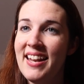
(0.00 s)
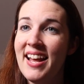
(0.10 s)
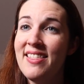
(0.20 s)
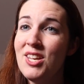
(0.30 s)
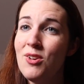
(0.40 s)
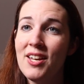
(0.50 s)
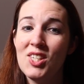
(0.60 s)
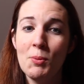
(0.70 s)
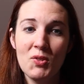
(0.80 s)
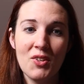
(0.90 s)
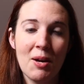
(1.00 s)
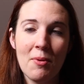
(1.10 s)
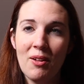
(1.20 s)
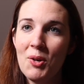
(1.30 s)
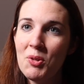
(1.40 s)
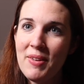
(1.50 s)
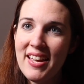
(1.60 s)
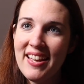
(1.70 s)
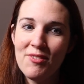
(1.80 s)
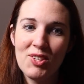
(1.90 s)
And I thank you guys so much for coming along with me.
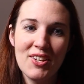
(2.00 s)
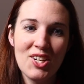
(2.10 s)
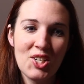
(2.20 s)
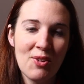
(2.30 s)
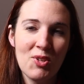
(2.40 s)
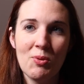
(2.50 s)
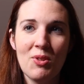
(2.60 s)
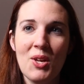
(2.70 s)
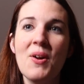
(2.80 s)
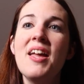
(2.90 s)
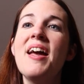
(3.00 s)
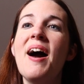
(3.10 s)
It was fun to share this with you.